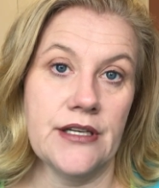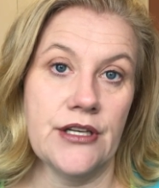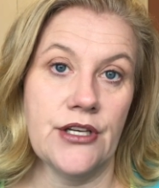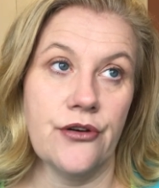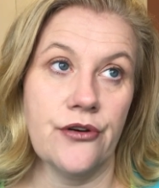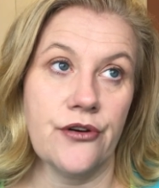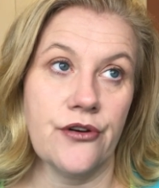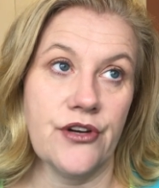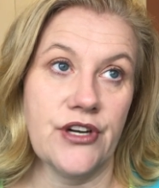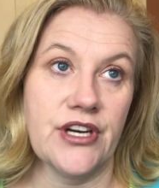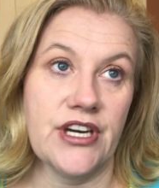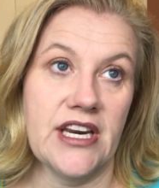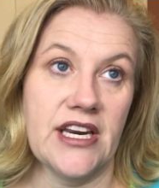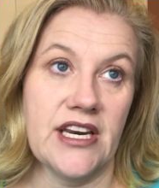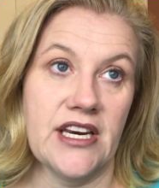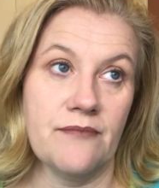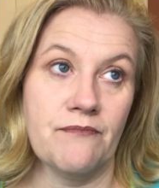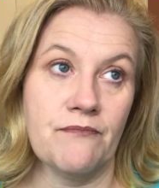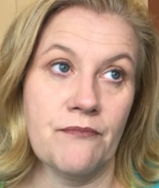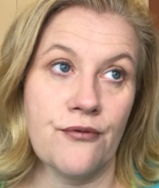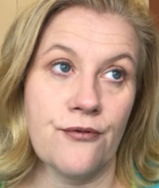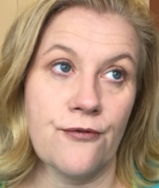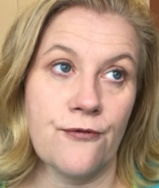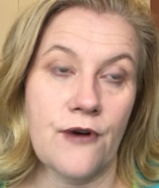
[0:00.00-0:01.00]
you're going to
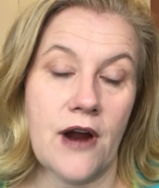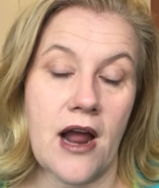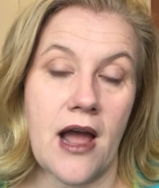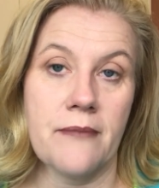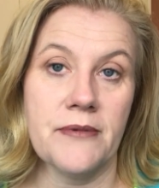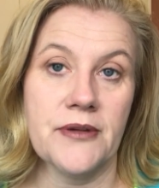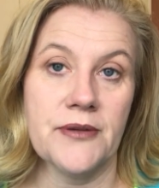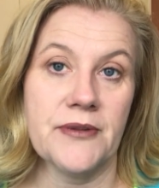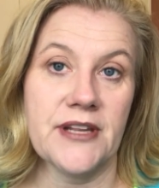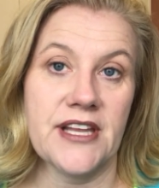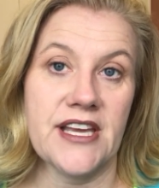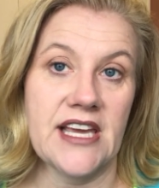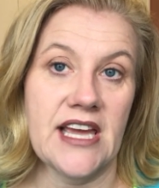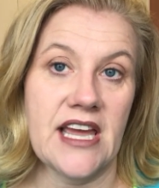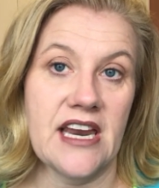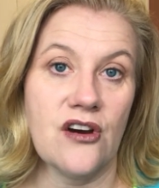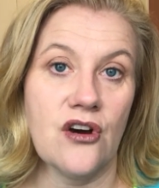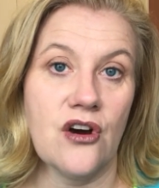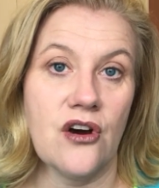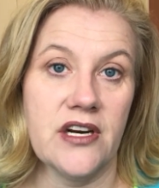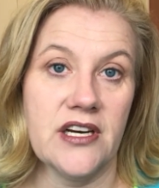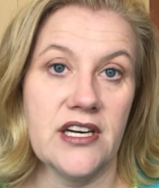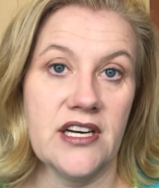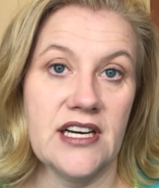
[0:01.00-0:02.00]
probably get
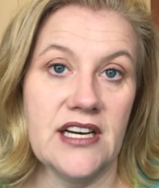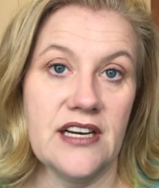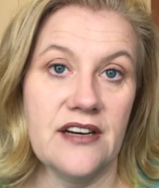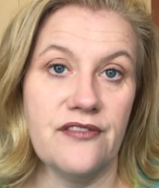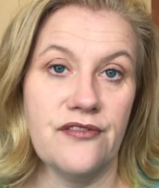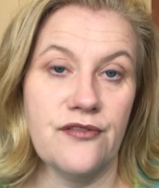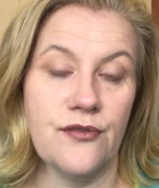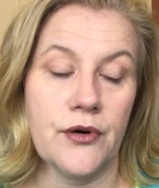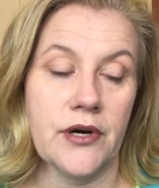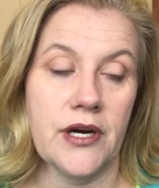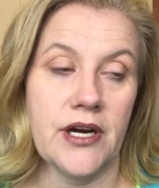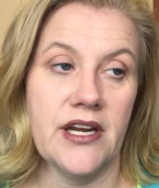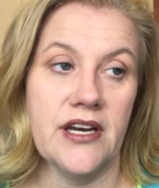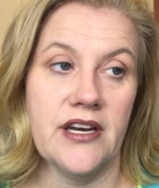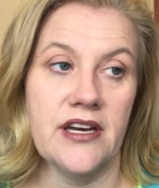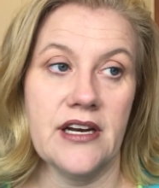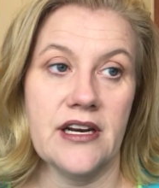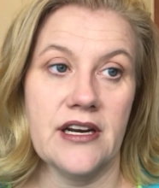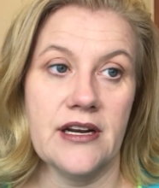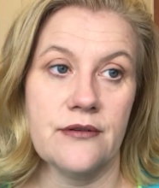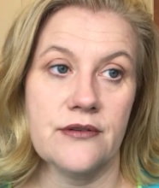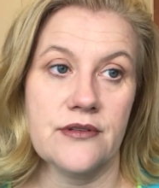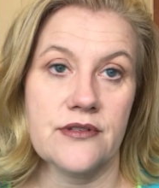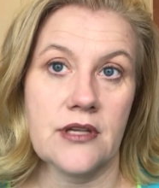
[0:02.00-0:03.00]
audited for it.
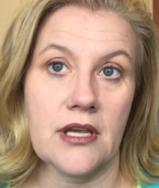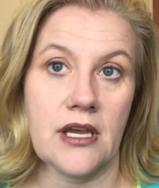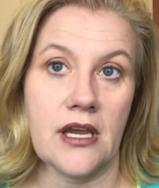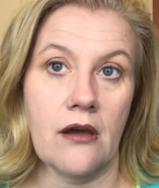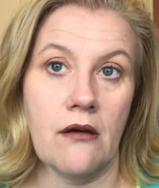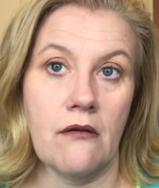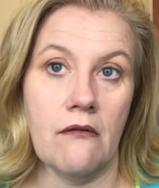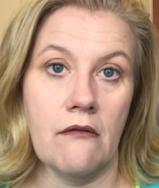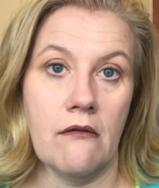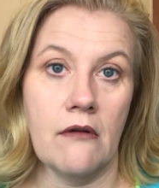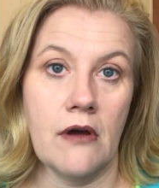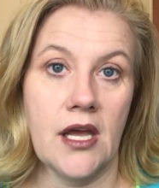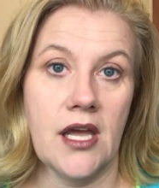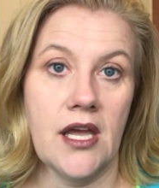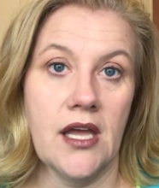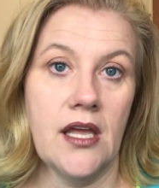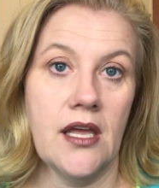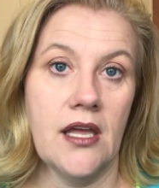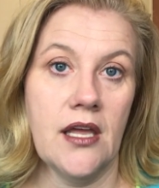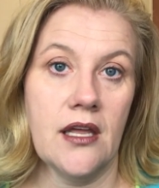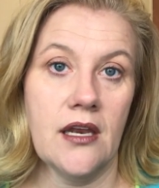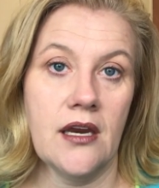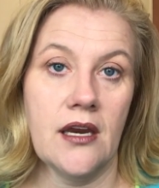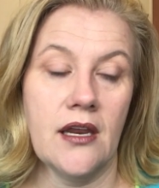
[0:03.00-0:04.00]
And I was like,
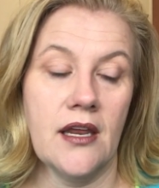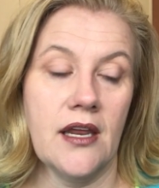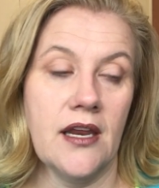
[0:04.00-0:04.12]
what?